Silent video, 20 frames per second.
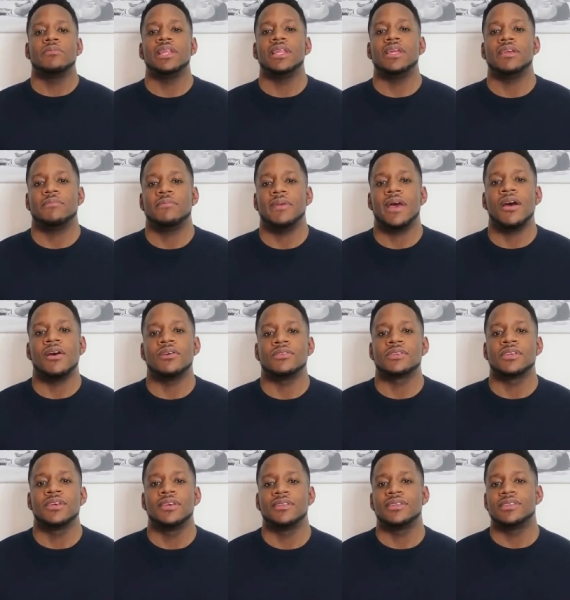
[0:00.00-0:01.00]
million.
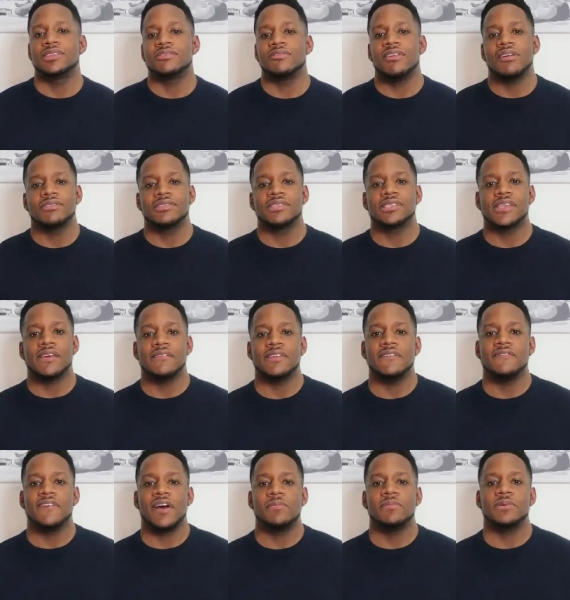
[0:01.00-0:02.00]
This is around
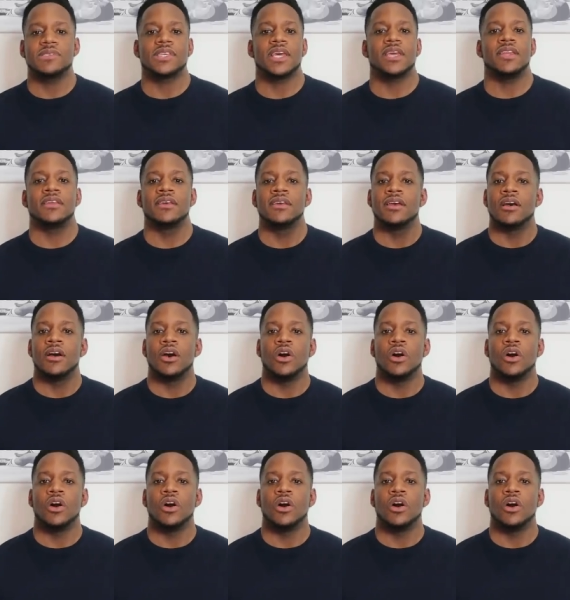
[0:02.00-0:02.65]
75%